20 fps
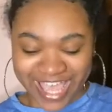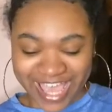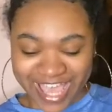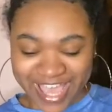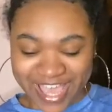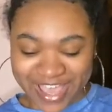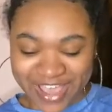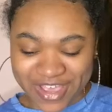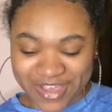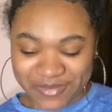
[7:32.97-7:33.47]

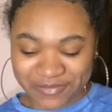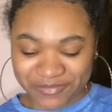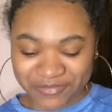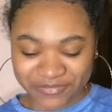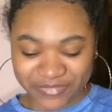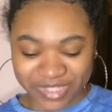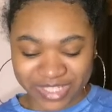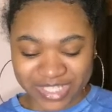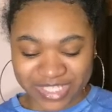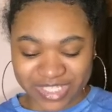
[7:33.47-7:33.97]

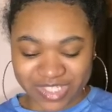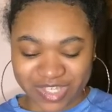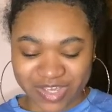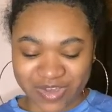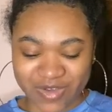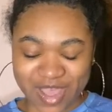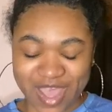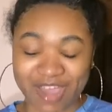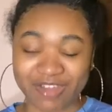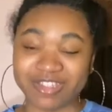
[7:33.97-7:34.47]
Um,
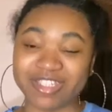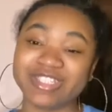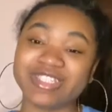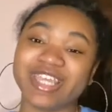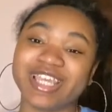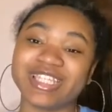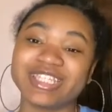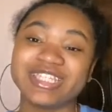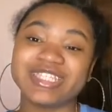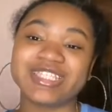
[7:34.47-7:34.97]
so I just
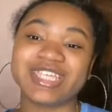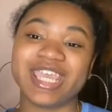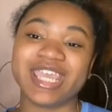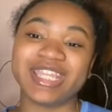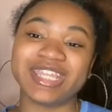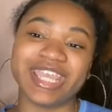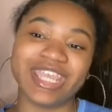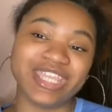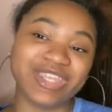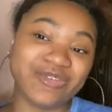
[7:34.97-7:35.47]
like to say
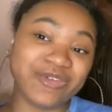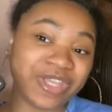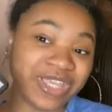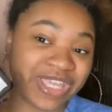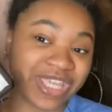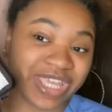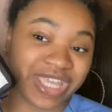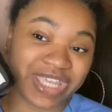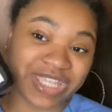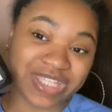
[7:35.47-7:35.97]
thank you
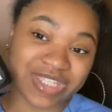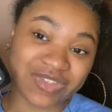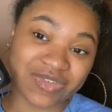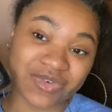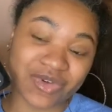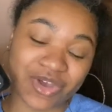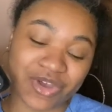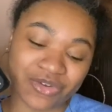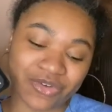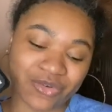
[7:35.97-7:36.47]
again to
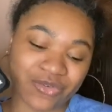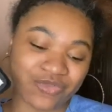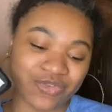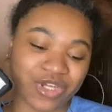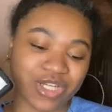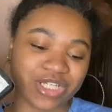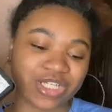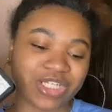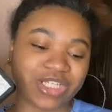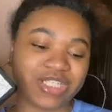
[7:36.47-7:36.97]
Uncle
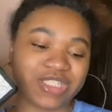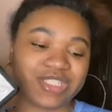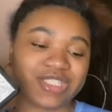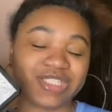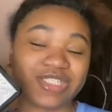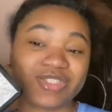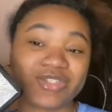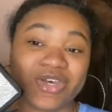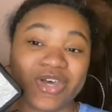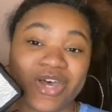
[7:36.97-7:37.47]
Funky's
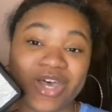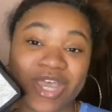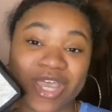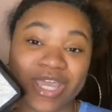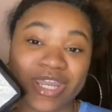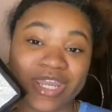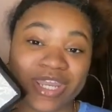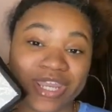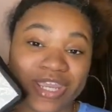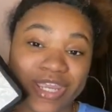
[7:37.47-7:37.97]

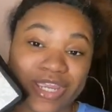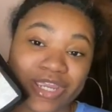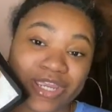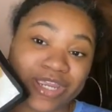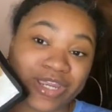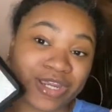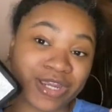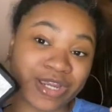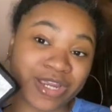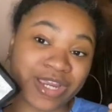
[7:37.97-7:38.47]

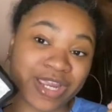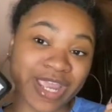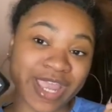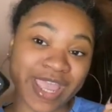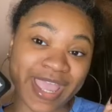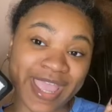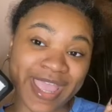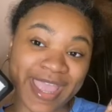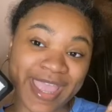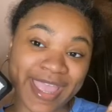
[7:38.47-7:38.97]
daughter. And
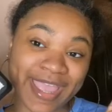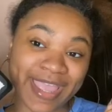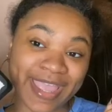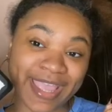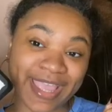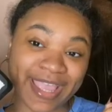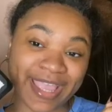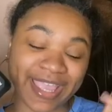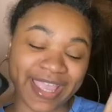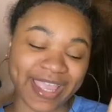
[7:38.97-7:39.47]

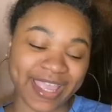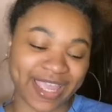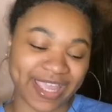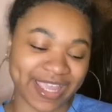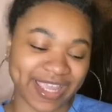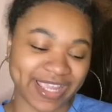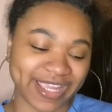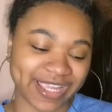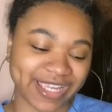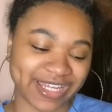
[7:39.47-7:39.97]

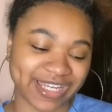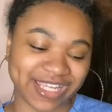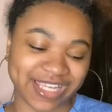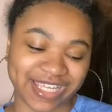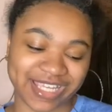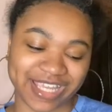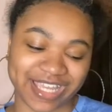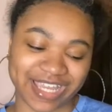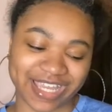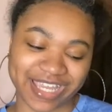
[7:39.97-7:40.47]

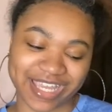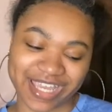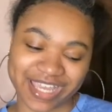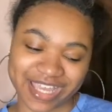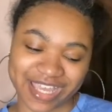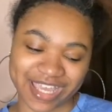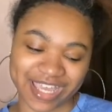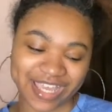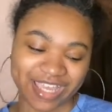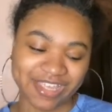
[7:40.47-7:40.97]
yeah.
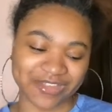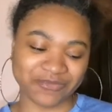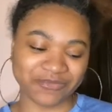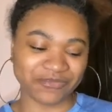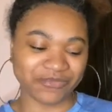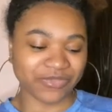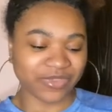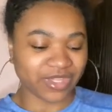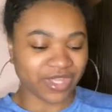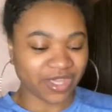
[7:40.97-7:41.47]

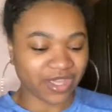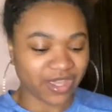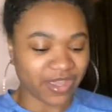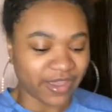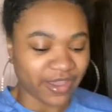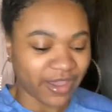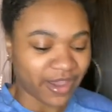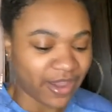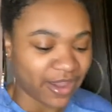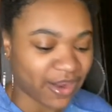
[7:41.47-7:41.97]

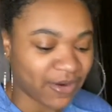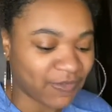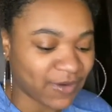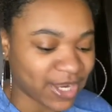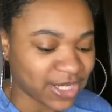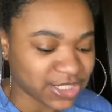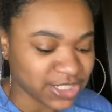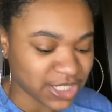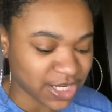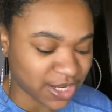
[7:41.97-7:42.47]
All
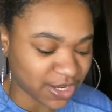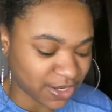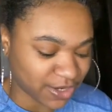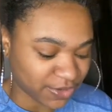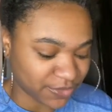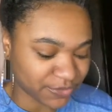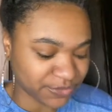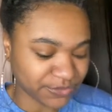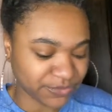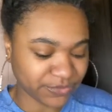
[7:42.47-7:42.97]
right,
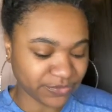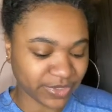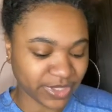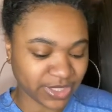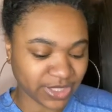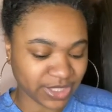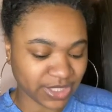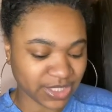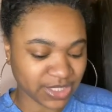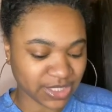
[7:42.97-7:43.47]
y'all.
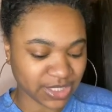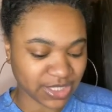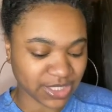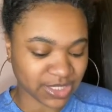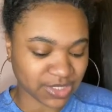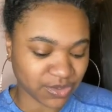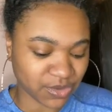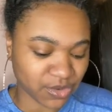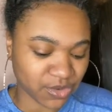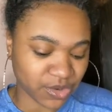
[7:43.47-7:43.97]
This is
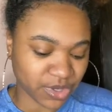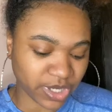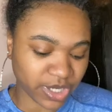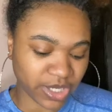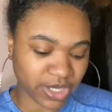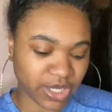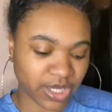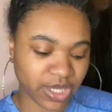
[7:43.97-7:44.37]
going